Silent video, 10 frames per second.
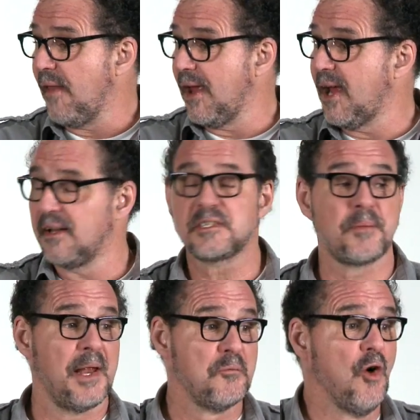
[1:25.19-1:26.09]
They had to
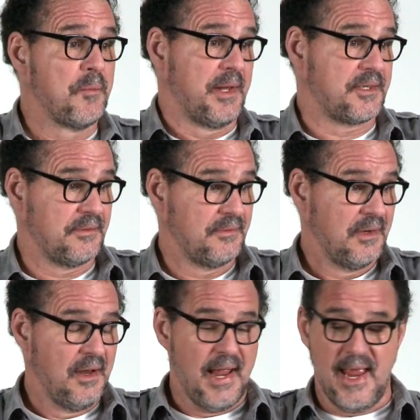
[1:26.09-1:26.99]
explain movement.
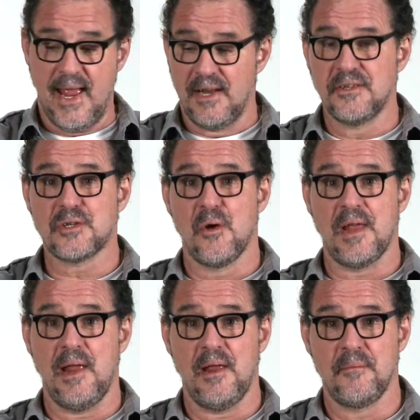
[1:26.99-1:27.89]
And so
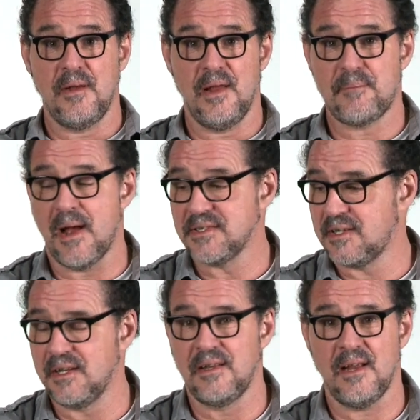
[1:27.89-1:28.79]
they
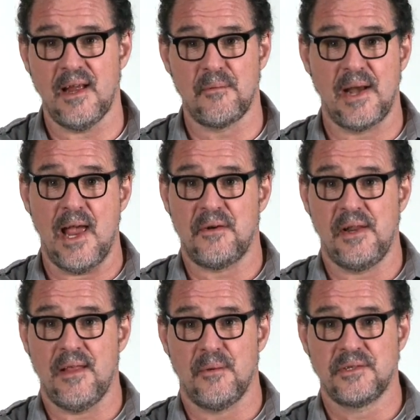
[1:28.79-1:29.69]
posited a
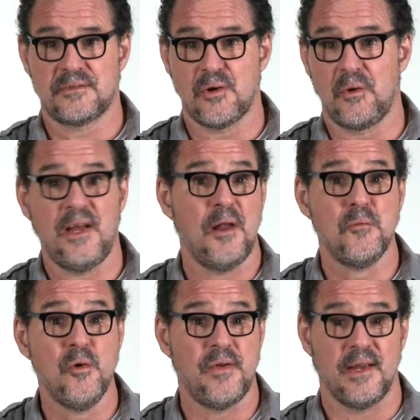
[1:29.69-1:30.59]
reality that was totally
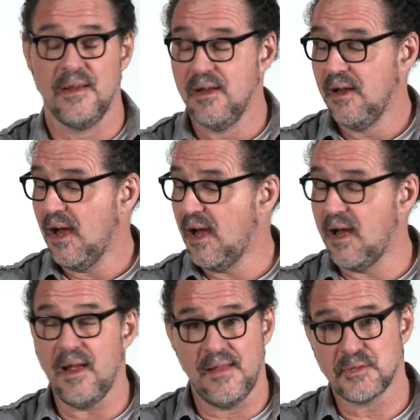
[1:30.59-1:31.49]
unmoving.
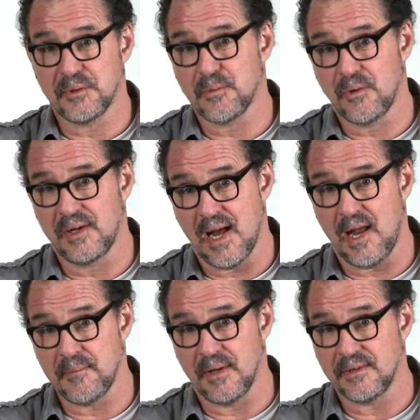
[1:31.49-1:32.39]
And that's what the word
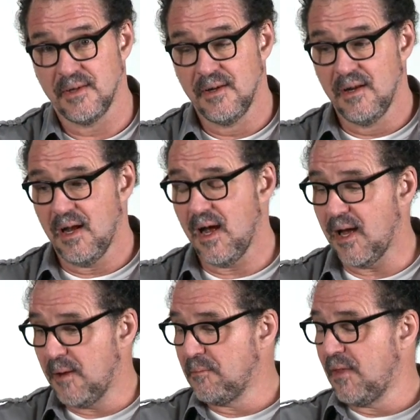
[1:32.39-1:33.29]
God meant.
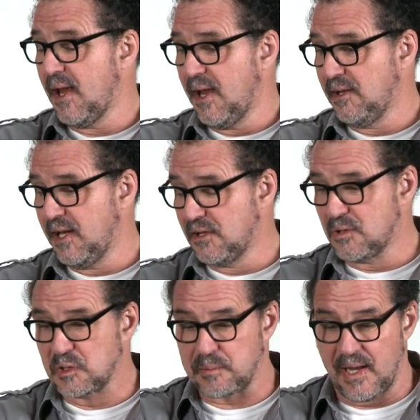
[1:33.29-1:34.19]
They needed
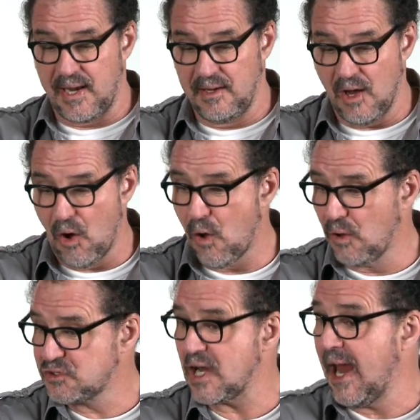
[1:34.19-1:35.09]
to explain
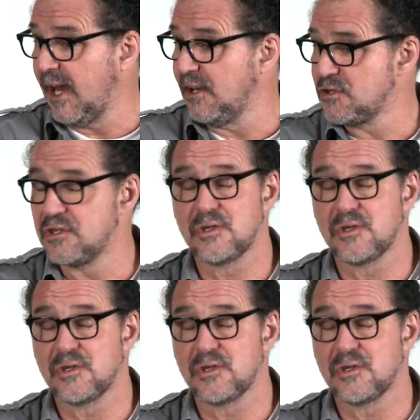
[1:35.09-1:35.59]
all change.